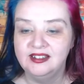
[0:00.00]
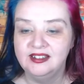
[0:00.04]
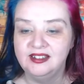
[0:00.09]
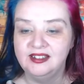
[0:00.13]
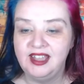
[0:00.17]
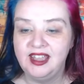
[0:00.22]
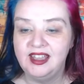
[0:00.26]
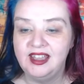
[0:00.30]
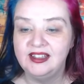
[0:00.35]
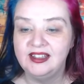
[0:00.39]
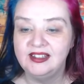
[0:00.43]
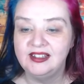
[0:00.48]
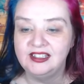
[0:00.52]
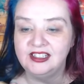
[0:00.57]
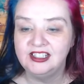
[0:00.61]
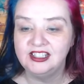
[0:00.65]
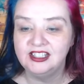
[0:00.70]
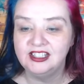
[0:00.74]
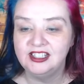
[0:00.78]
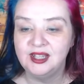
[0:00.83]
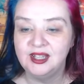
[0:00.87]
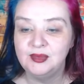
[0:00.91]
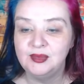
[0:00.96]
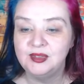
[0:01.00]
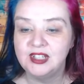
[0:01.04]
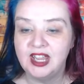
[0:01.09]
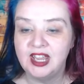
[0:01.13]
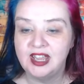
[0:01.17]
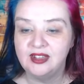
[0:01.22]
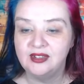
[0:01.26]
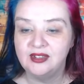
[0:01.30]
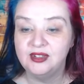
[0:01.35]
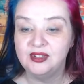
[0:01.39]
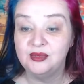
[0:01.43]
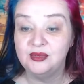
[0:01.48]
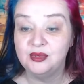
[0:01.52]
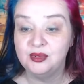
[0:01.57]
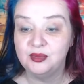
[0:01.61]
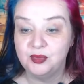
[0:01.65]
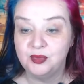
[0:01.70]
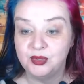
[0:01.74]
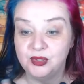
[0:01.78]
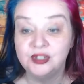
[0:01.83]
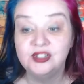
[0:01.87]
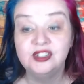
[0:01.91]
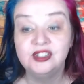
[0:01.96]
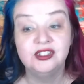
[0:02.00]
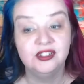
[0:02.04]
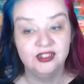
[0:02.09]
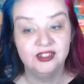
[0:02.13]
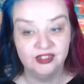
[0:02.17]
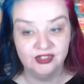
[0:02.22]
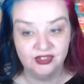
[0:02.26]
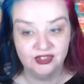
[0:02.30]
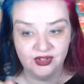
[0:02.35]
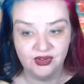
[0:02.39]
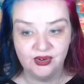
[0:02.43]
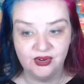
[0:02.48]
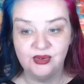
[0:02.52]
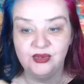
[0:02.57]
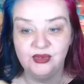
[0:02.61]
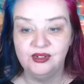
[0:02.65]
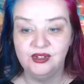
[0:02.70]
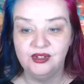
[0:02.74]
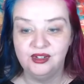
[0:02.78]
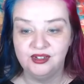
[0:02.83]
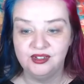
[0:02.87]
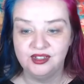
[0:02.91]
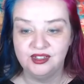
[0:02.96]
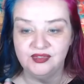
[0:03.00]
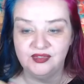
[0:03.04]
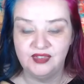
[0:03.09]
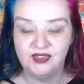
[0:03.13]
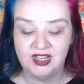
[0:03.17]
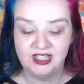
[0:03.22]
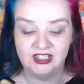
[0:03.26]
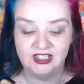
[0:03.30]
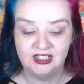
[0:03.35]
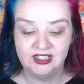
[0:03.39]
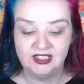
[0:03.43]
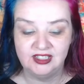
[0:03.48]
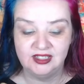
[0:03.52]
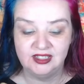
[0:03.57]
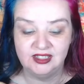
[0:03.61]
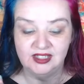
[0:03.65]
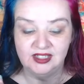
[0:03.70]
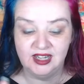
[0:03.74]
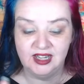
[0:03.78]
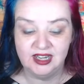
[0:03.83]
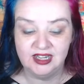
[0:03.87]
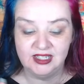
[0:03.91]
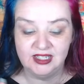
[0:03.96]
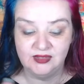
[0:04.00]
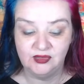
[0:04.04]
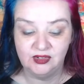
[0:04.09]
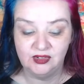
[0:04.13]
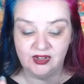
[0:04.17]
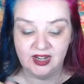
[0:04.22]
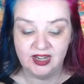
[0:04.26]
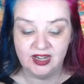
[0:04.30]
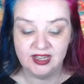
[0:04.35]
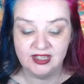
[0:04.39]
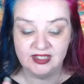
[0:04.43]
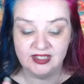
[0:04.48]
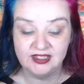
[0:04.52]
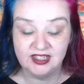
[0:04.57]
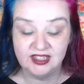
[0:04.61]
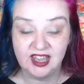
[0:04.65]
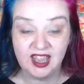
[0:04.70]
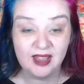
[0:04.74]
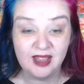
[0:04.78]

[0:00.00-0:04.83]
yeah, Alicia, keeps you healthy with portion control, lots of veggies, and a nice variety.